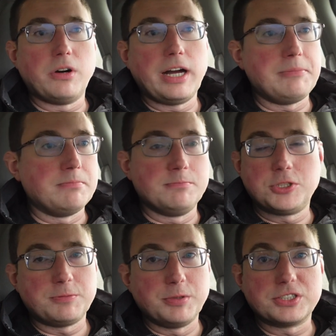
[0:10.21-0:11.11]
I'm
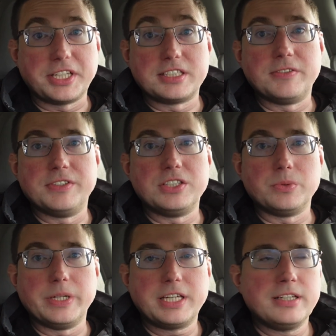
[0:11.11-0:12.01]
just booked like 7 days
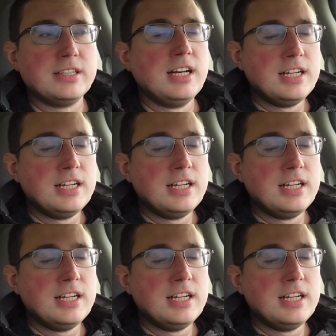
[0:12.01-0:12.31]
a week.